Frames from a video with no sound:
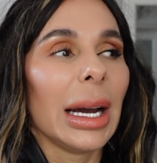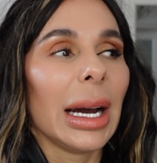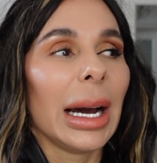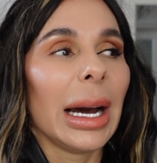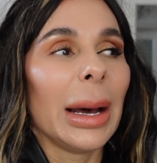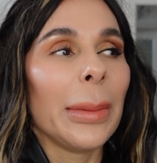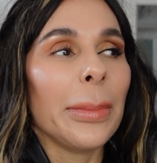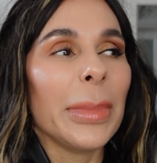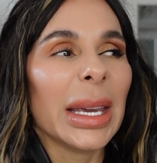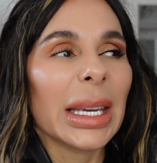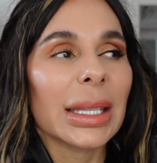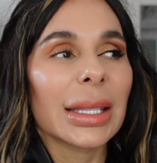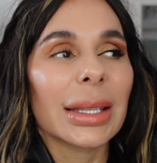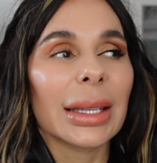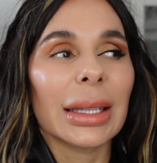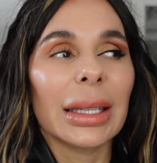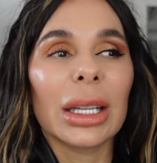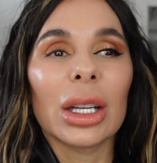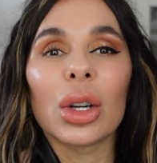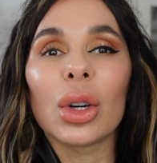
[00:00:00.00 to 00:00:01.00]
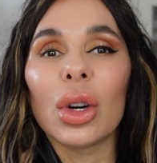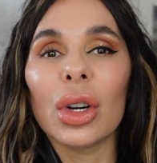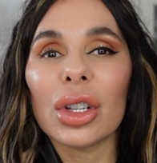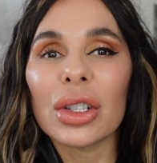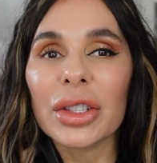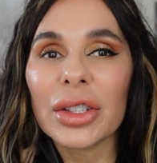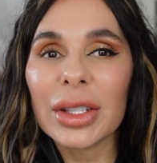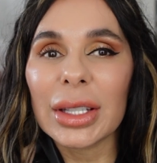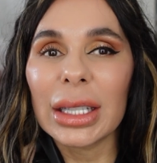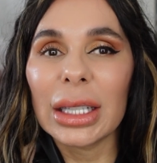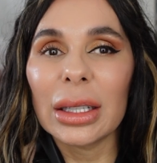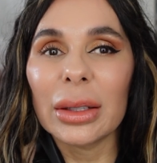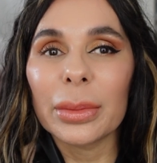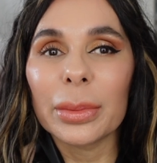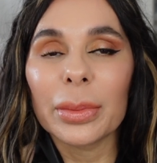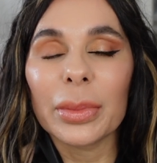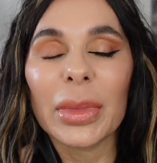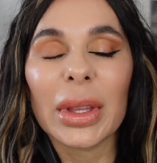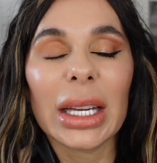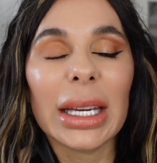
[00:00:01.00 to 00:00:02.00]
amazingly glossy,
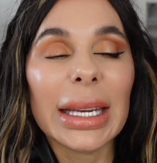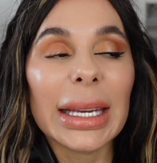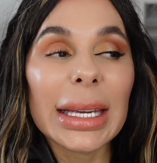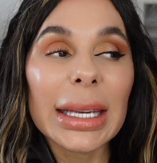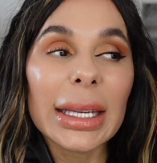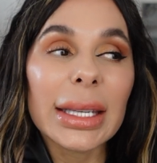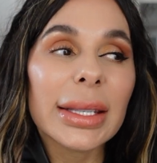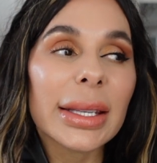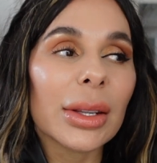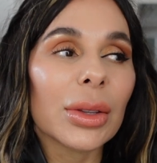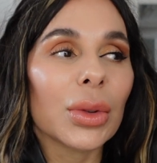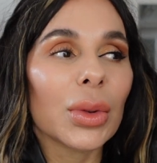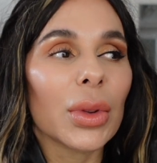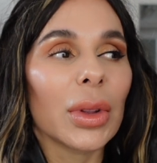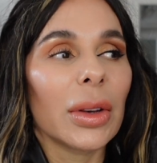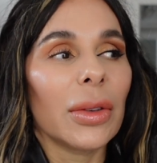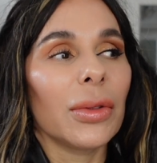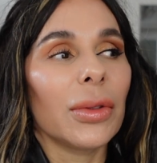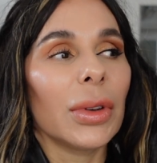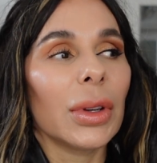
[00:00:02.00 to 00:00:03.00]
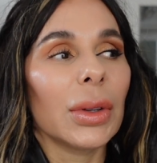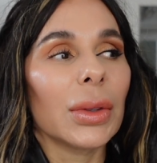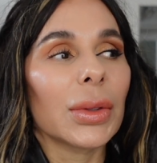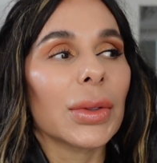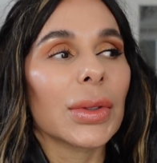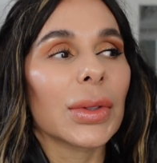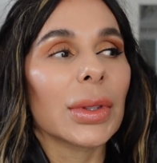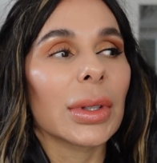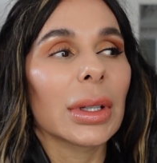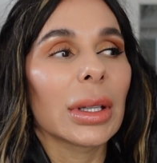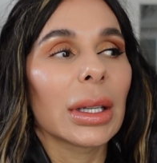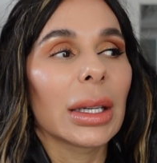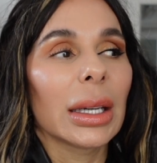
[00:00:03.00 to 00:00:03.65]
easy to diffuse.